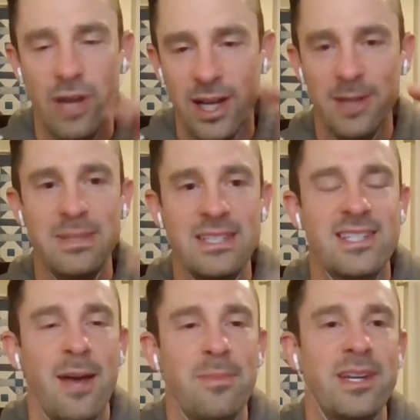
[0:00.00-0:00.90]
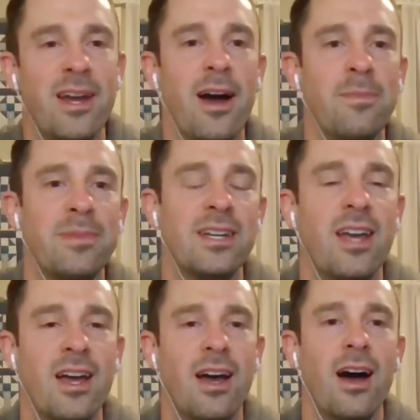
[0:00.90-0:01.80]
really been stepping up and
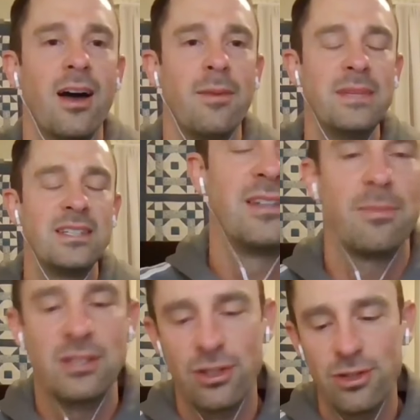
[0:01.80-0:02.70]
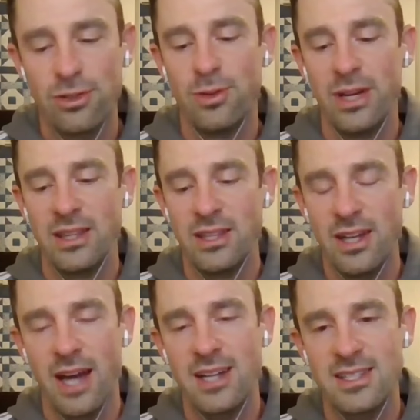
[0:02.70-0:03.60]
uh, being number two in the
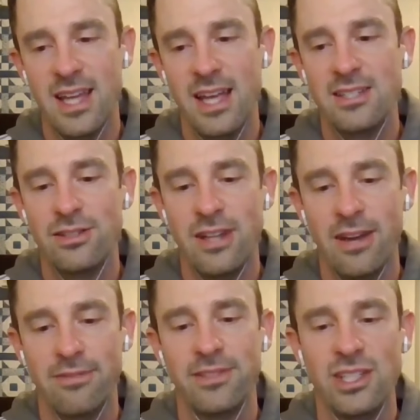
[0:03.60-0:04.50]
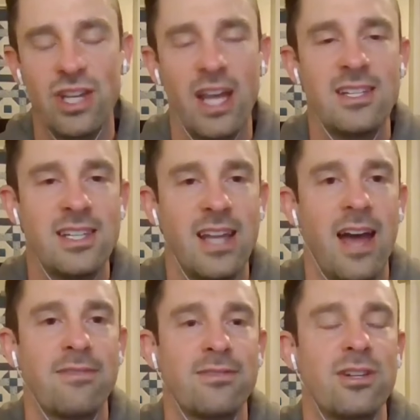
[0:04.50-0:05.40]
united states you're definitely chasing
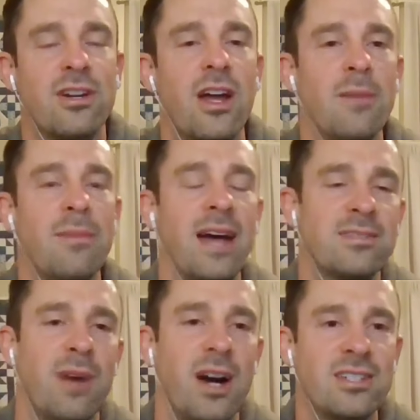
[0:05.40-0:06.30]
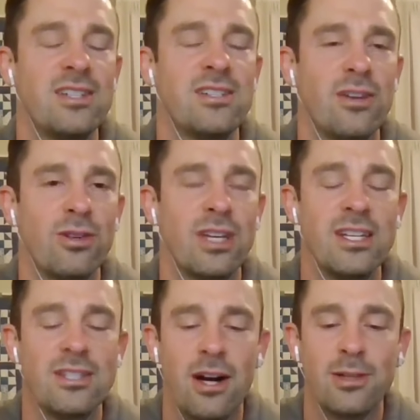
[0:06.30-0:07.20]
after pat Smage so can
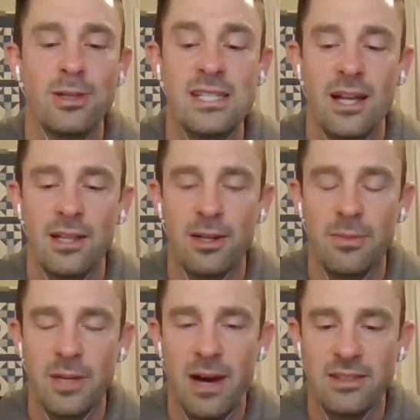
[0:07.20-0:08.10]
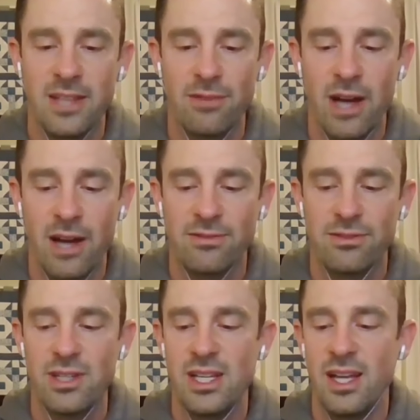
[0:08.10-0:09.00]
you talk to us a little bit about that
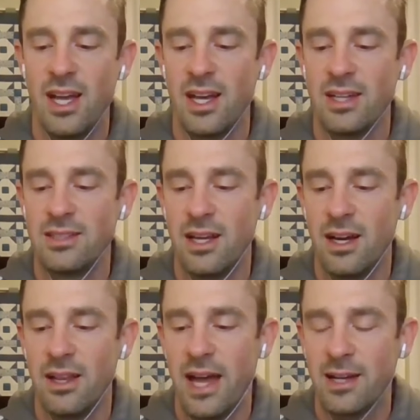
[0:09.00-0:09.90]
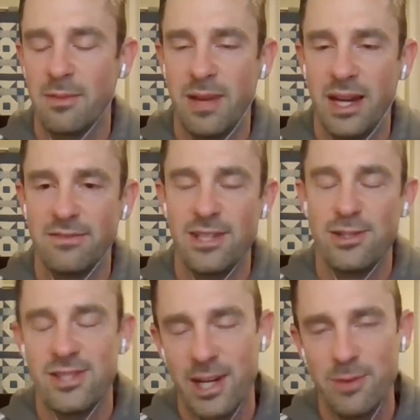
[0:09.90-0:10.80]
rivalry and uh, that competitiveness
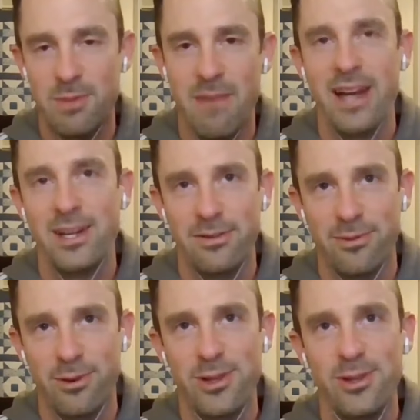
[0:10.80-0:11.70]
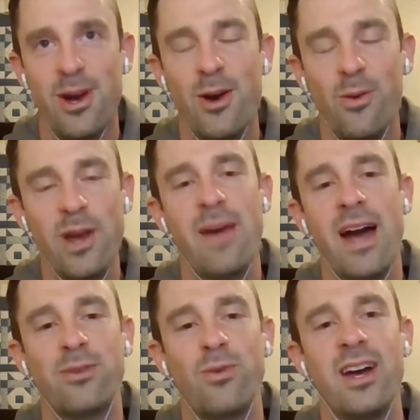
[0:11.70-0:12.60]
you said he was a minder for you way
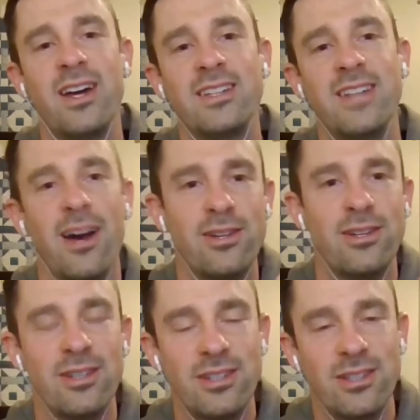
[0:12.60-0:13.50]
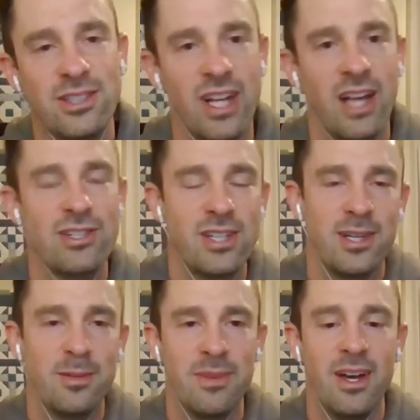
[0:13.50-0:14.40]
back when and now you're you're challenging
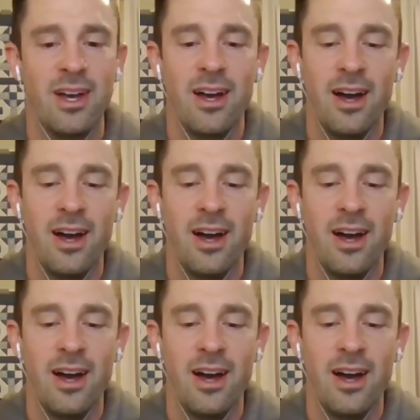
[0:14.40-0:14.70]
him